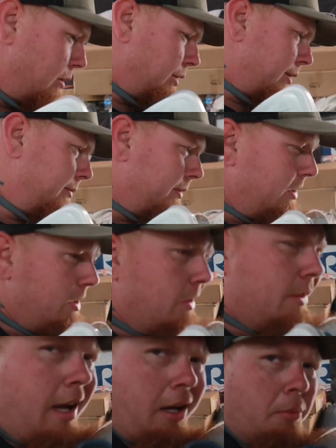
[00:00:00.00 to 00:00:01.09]
cruising,
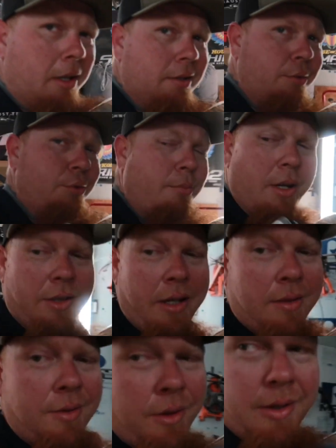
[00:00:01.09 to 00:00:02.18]
not gonna really do too much
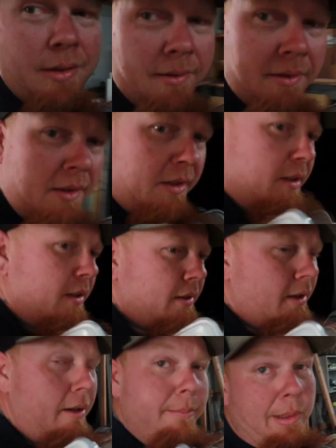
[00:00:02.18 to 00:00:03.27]
else to it,
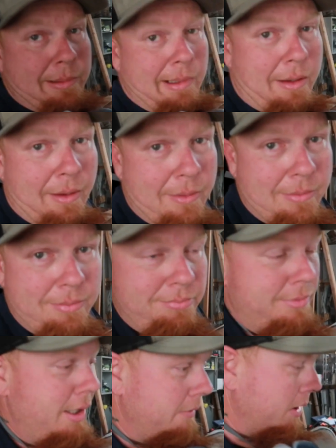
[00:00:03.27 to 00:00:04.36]
but I don't know,
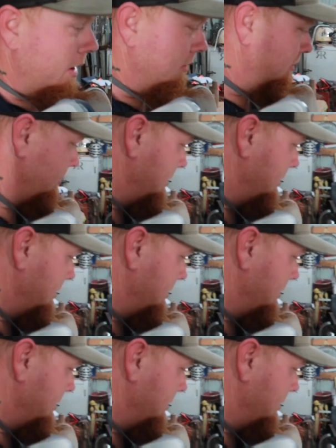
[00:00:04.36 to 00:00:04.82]
you never know.